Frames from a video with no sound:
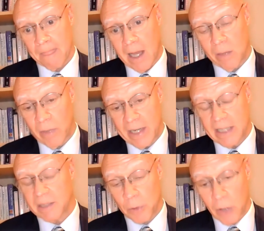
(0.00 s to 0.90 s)
and we need
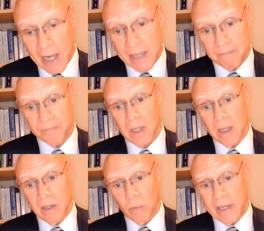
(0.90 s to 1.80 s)
to pray,
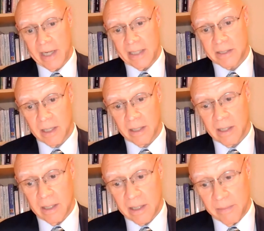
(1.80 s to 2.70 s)
we need to
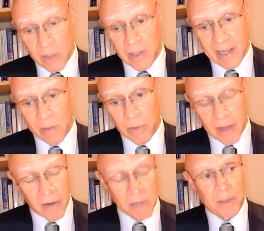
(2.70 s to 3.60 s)
communicate with
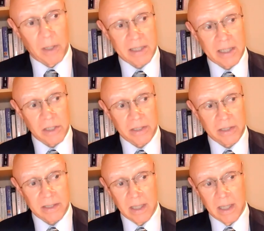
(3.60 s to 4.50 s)
our own
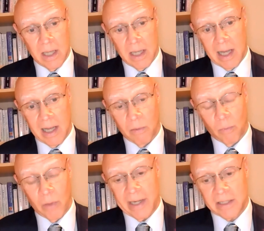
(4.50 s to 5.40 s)
politicians, uh,
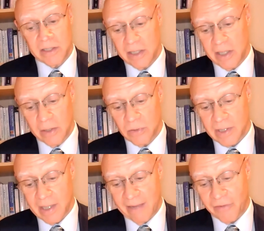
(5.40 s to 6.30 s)
we need to
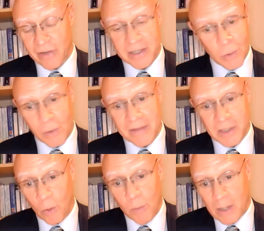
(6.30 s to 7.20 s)
use every tool in the
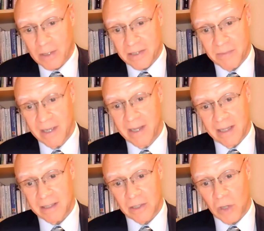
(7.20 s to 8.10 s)
toolbox
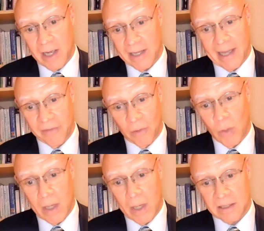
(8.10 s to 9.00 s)
to try and get the
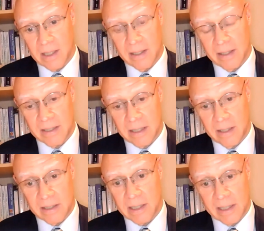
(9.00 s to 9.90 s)
world to to,
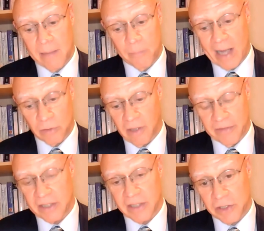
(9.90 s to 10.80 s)
to come round on
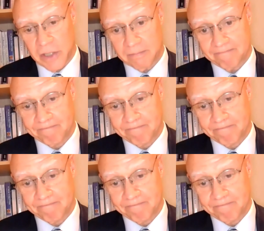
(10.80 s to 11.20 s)
this issue.